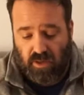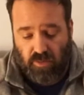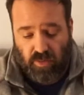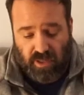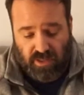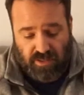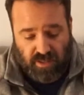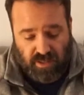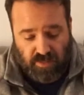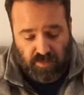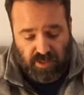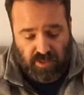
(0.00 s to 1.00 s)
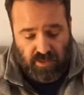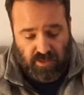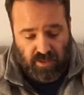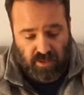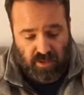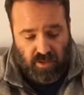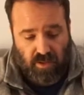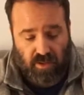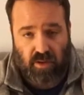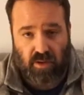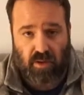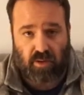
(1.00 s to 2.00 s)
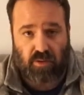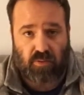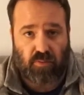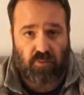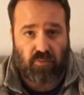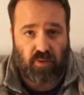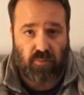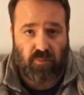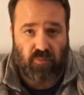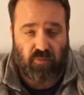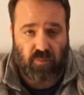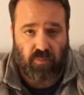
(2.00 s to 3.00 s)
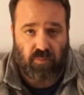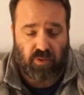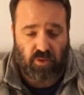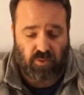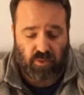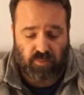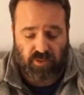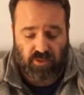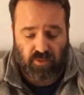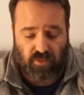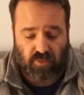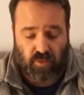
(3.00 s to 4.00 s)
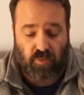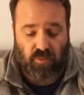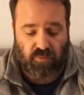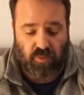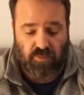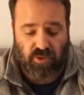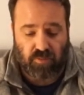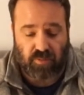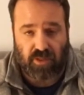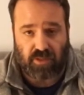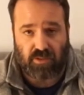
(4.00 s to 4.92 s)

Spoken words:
whereas these beers are from Europe, or from Germany.